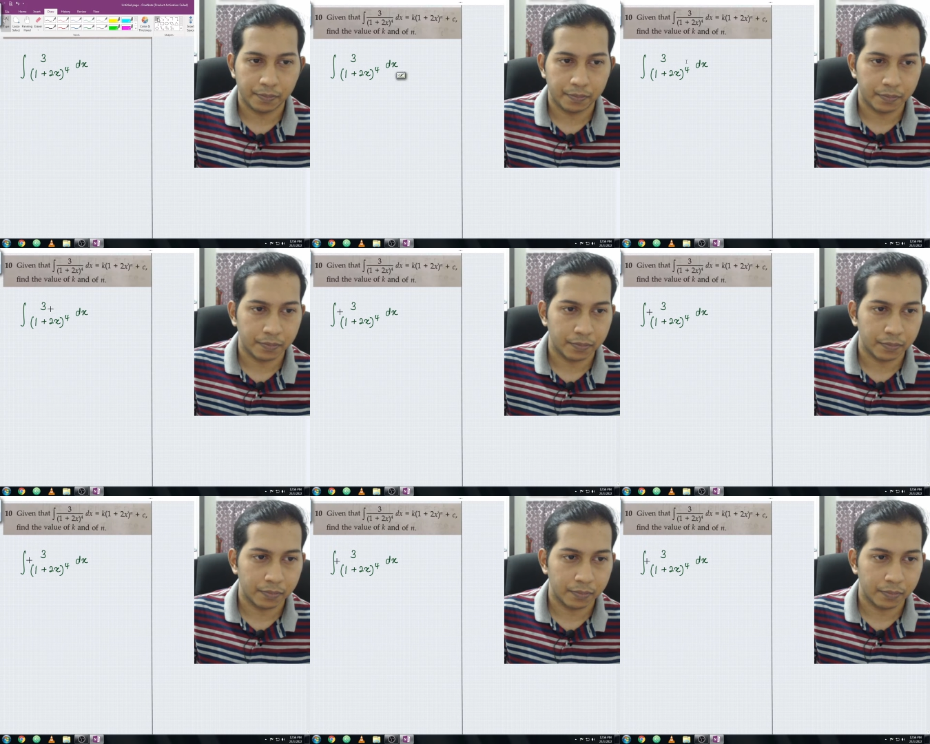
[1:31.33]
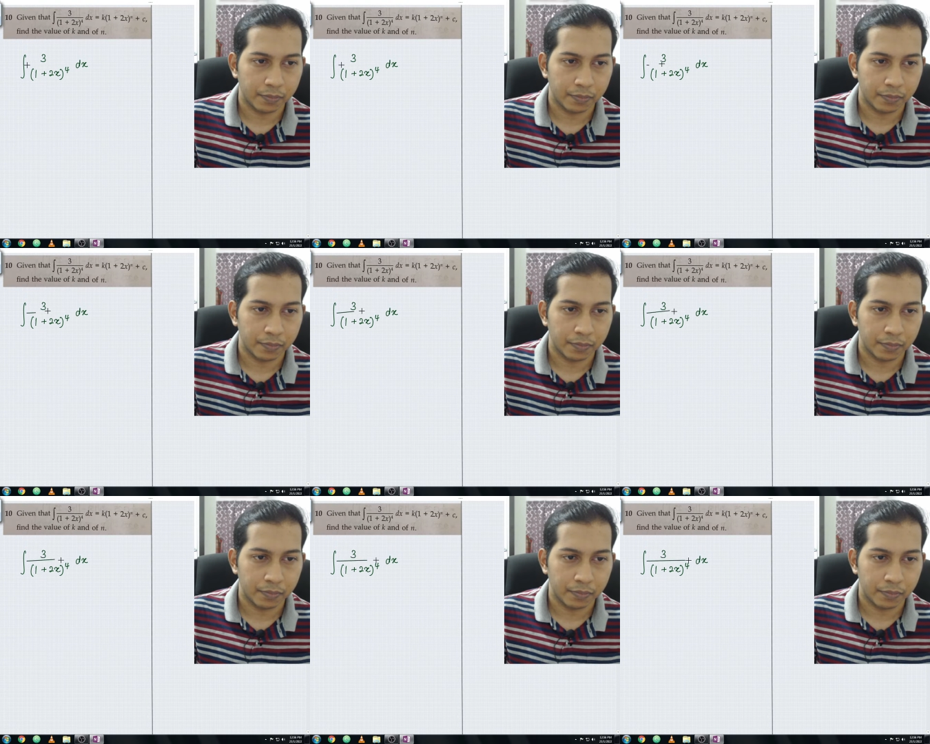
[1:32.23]

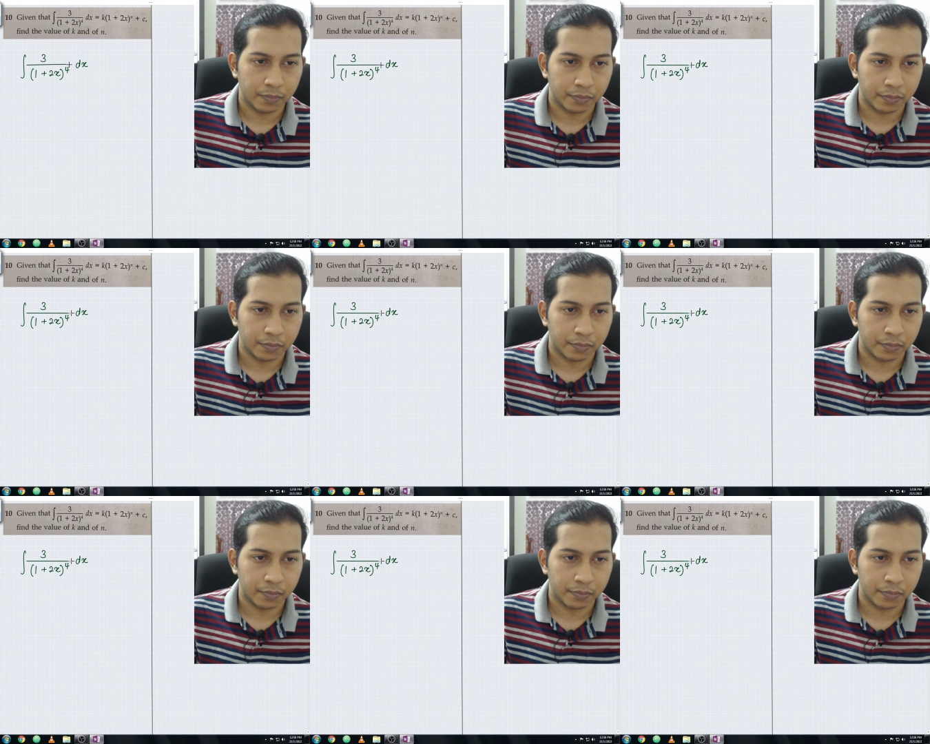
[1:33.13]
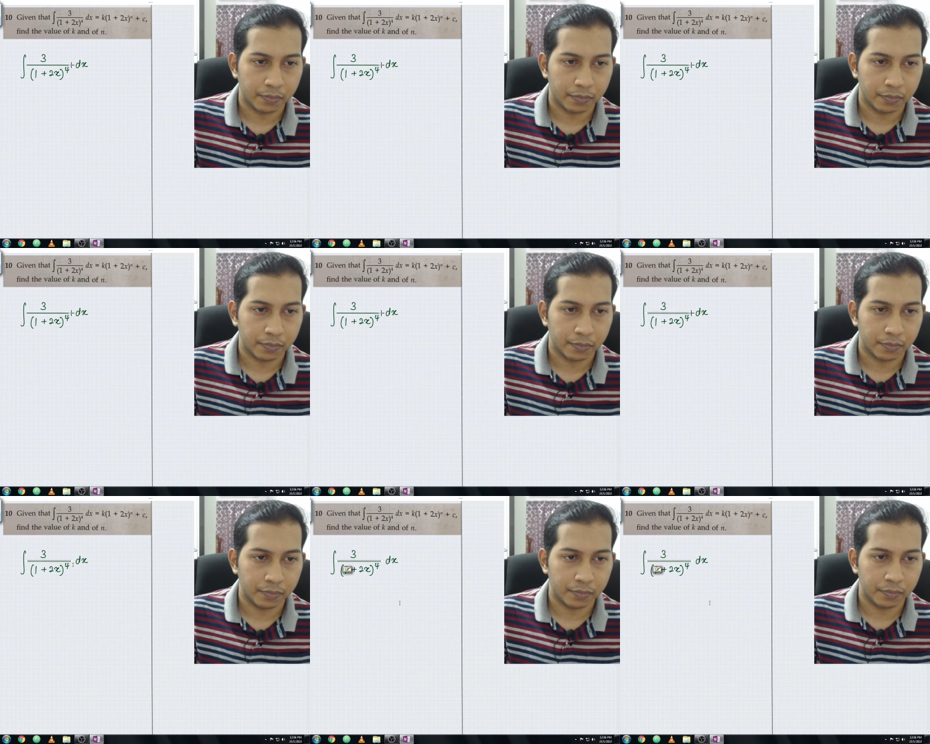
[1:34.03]

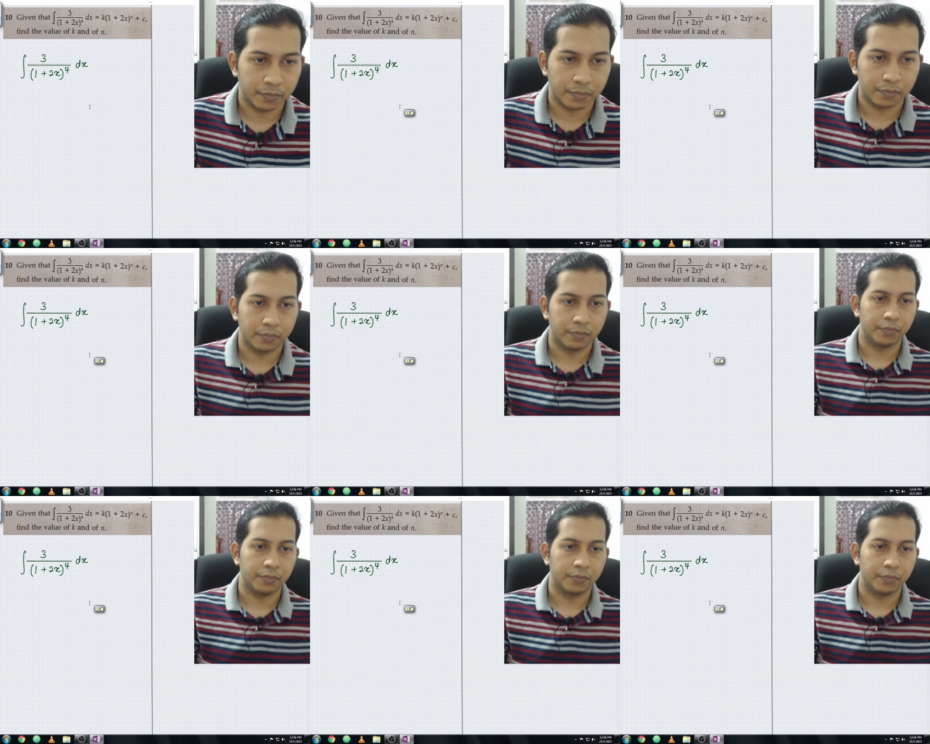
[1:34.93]
[no speech]